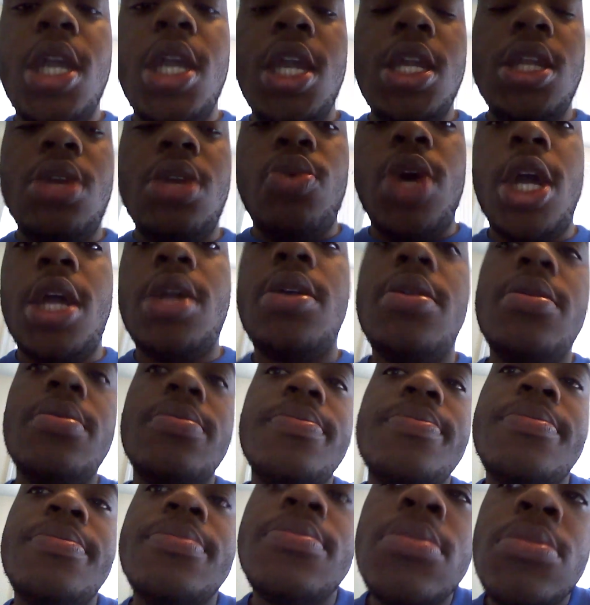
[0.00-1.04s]
Anyway,
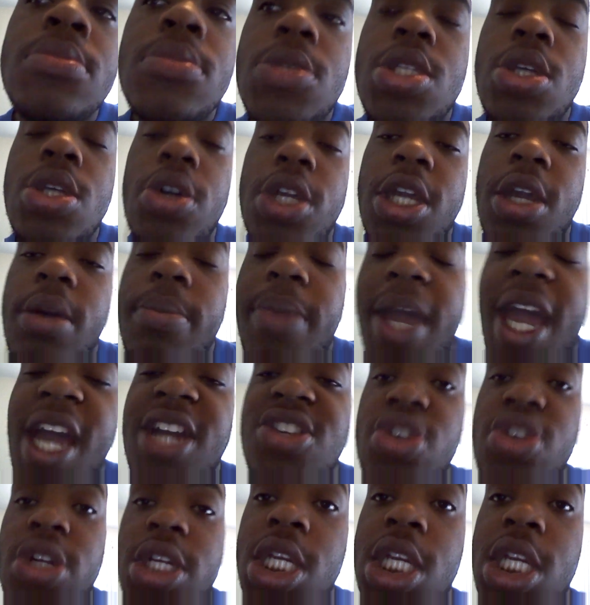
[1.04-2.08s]
so yeah,
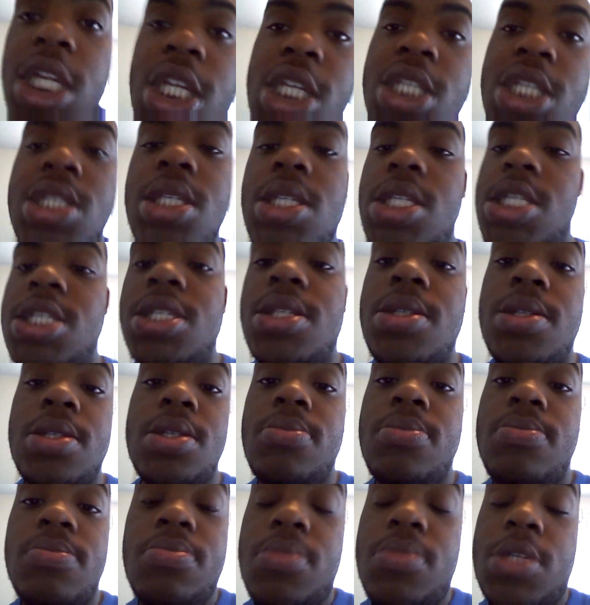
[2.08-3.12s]
Patrick, he needs to
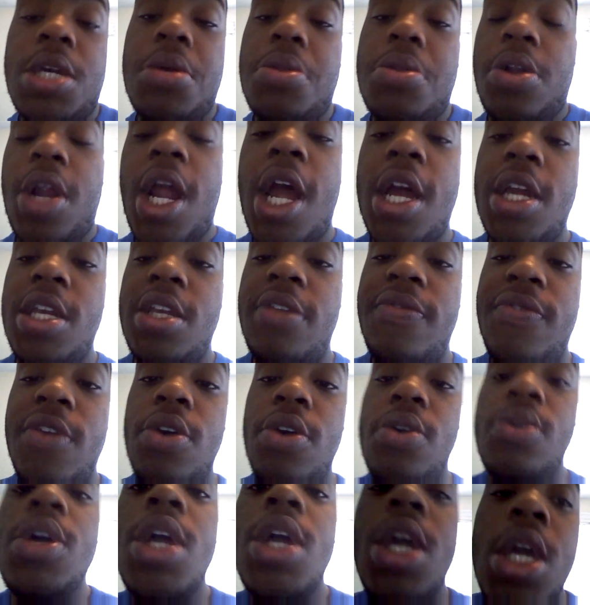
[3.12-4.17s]
just tell her how he
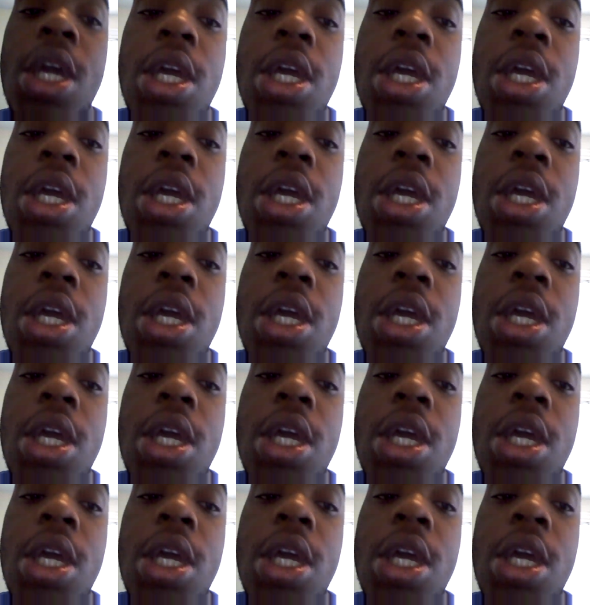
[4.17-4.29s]
feel.